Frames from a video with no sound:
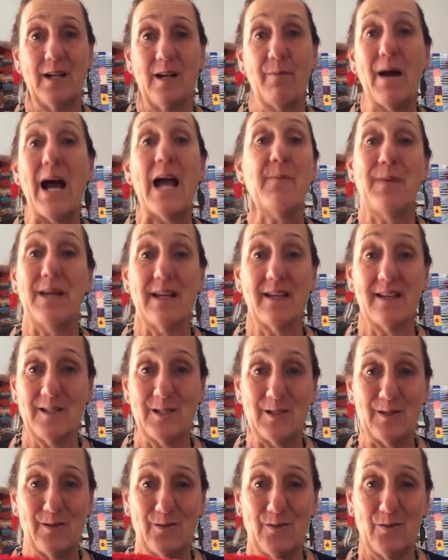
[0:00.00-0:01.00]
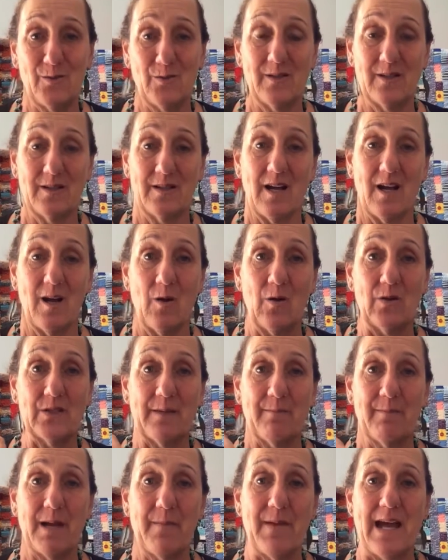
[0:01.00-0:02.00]
a piping to hold
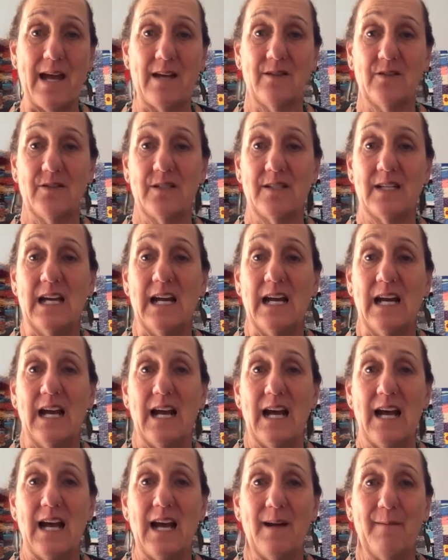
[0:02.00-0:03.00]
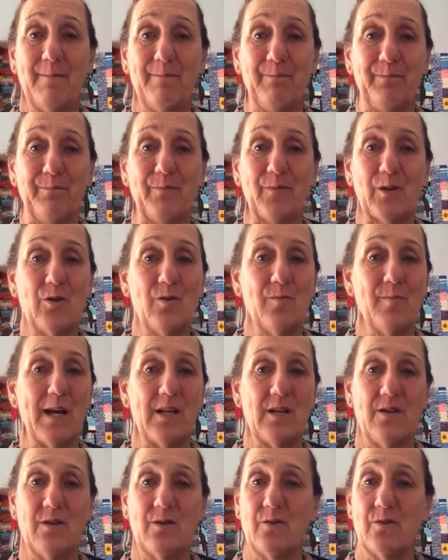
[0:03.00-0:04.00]
up my panels. You
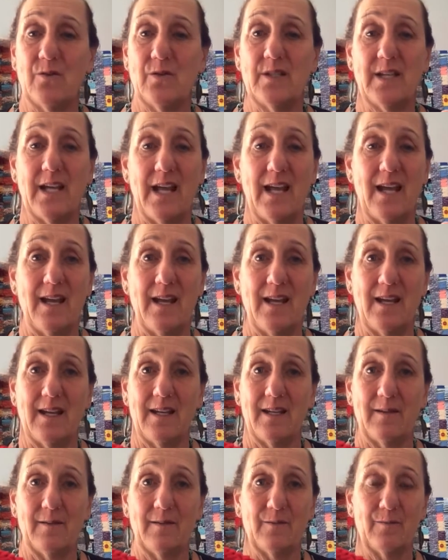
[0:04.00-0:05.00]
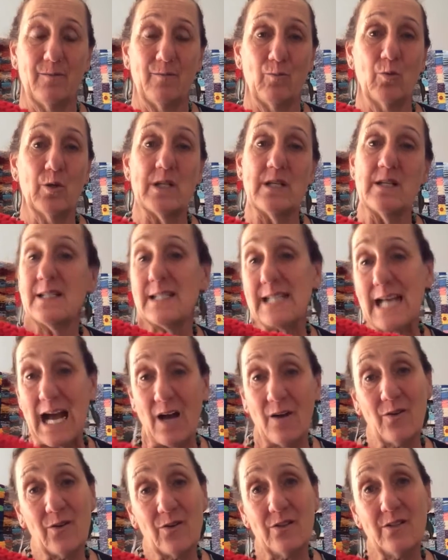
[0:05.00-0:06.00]
might use a wooden
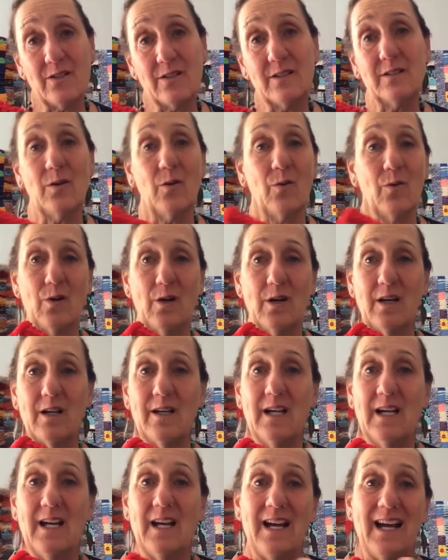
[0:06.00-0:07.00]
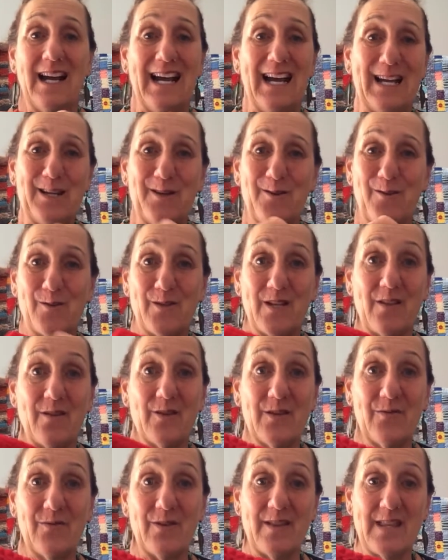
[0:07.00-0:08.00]
dowel, or there's other
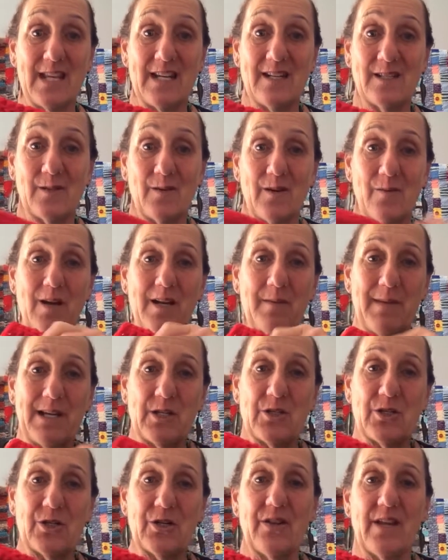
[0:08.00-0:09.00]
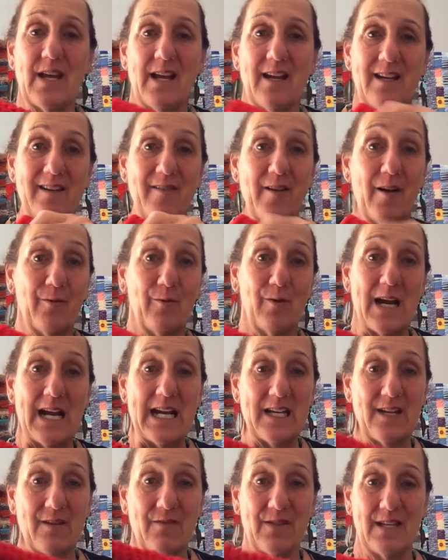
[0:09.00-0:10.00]
different things. So I want to make sure that a
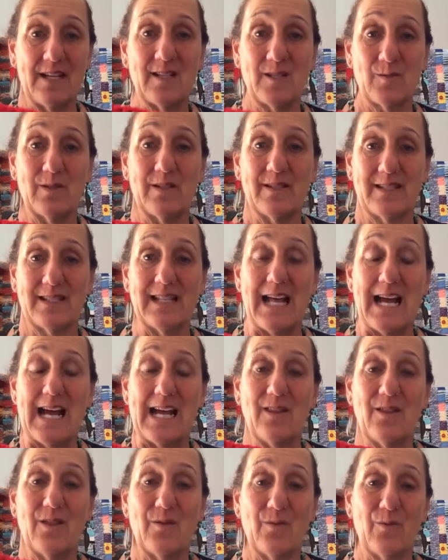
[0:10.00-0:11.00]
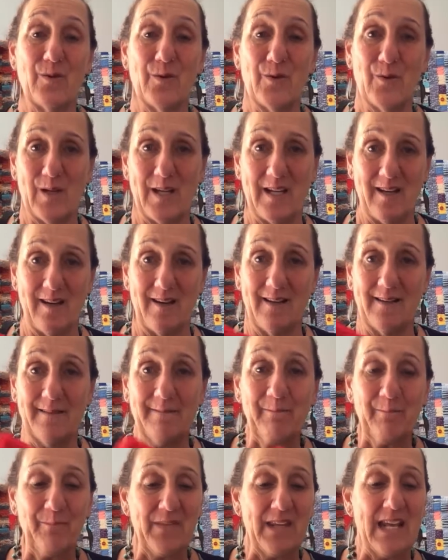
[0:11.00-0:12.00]
variety of things will slide through here.
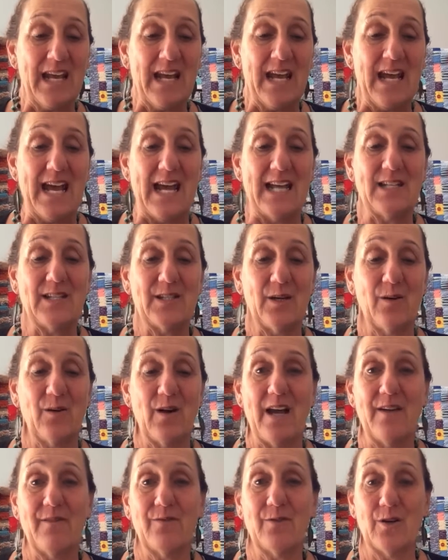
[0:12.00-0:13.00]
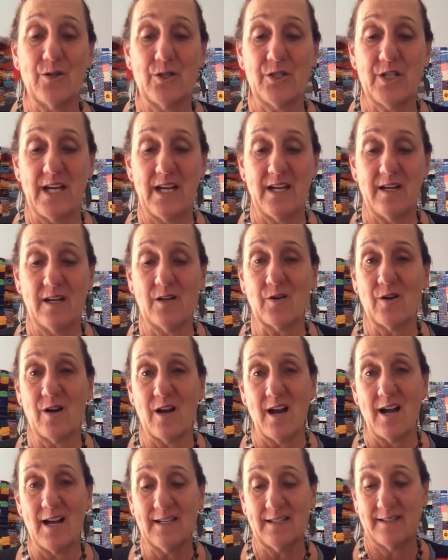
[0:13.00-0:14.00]
And so I've crocheted
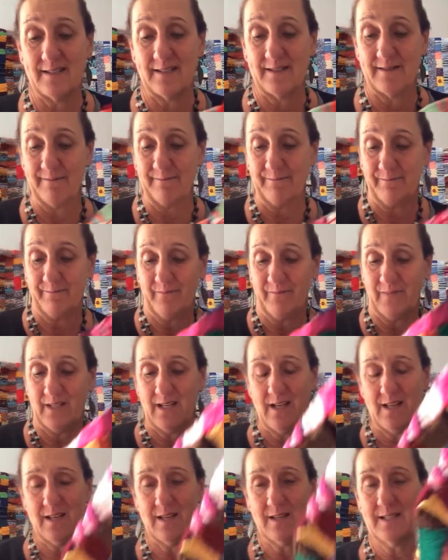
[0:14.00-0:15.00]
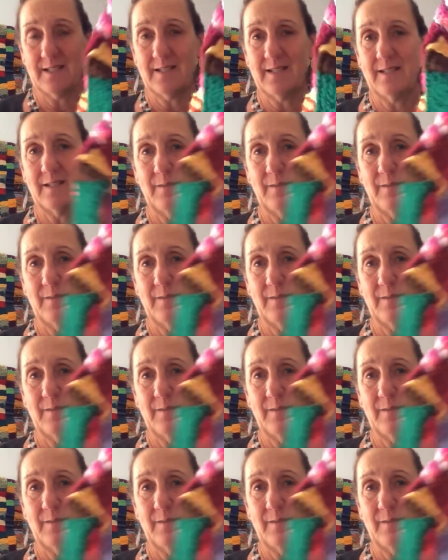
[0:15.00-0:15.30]
across. I think this is